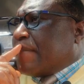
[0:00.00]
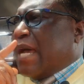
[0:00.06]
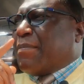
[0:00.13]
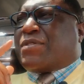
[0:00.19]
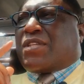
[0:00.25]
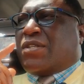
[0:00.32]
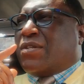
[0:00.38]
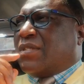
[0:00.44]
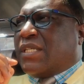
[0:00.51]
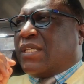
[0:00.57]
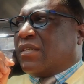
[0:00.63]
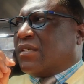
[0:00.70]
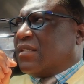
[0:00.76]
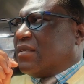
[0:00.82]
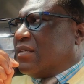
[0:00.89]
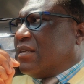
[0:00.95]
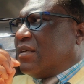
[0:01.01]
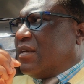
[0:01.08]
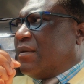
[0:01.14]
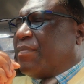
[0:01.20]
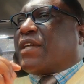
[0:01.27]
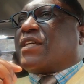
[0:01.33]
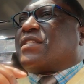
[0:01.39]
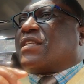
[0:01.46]
Absolutely,
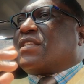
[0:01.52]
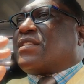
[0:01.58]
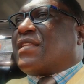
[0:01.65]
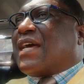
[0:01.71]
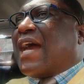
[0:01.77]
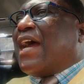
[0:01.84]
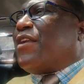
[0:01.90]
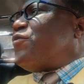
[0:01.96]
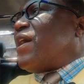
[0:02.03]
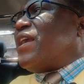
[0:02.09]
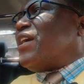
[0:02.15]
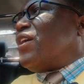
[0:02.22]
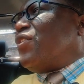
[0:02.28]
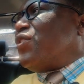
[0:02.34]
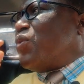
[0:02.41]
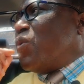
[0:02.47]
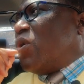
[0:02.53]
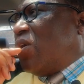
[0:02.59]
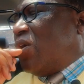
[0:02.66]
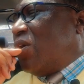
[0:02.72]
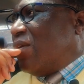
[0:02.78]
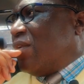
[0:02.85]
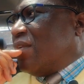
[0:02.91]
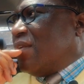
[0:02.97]
because it's the handwriting on the
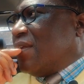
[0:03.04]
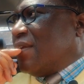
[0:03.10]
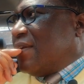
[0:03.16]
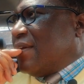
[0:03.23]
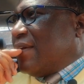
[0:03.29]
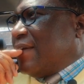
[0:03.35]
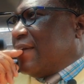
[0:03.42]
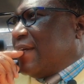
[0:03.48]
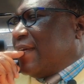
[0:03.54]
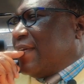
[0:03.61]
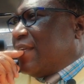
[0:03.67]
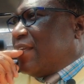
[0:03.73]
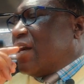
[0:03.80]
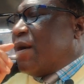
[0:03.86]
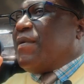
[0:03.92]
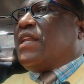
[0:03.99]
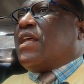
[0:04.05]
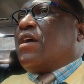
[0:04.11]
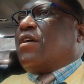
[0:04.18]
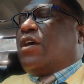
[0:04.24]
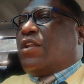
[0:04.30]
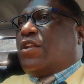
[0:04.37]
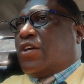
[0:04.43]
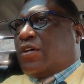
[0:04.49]
wall. You know, I mean,
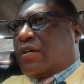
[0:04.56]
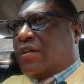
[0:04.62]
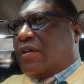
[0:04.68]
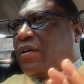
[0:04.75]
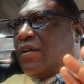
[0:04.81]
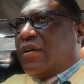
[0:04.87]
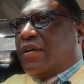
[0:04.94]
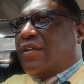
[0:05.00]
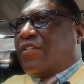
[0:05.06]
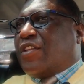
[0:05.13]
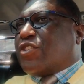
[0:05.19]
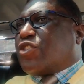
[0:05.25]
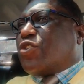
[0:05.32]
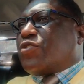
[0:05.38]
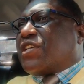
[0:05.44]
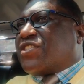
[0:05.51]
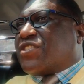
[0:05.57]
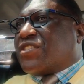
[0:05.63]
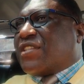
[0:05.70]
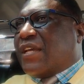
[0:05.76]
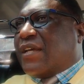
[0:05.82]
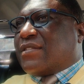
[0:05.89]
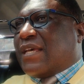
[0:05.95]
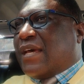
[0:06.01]
look, there's no such
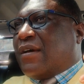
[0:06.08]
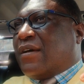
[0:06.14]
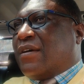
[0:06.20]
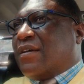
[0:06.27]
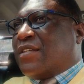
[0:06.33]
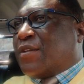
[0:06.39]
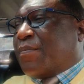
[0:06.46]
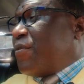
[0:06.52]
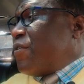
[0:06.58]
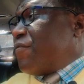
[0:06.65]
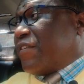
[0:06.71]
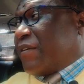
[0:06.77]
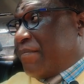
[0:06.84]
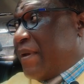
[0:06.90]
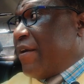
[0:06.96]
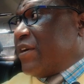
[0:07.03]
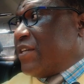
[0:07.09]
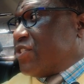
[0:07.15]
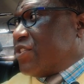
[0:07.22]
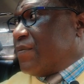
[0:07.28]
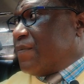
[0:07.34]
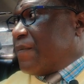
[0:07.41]
thing as a perfect marriage.